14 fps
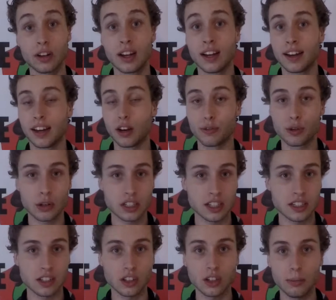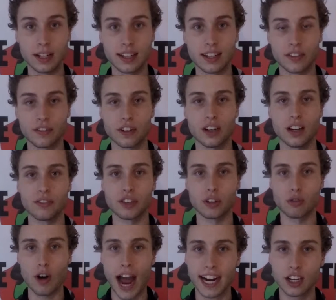Now, of course, it's a little bit different if the
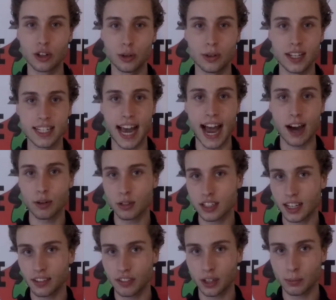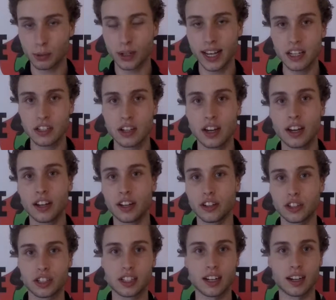raccoon is outside of your place. You're
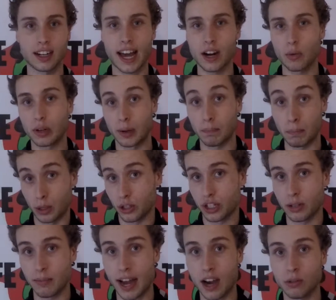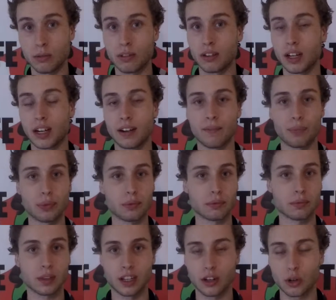just going to kind of want to push him out.
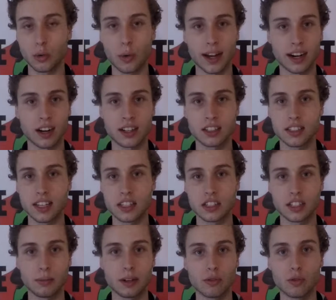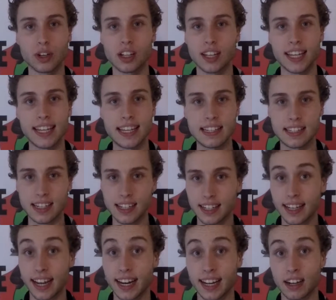Quite honestly, it's going to be really easy
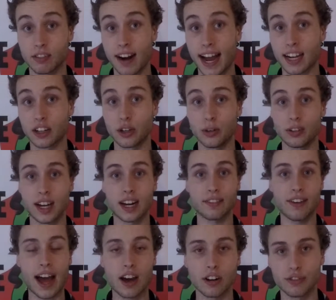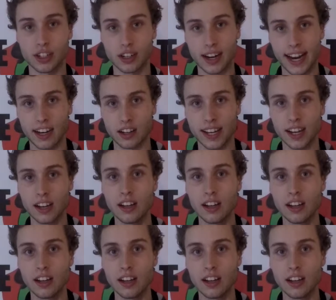getting a raccoon kind of out of your area,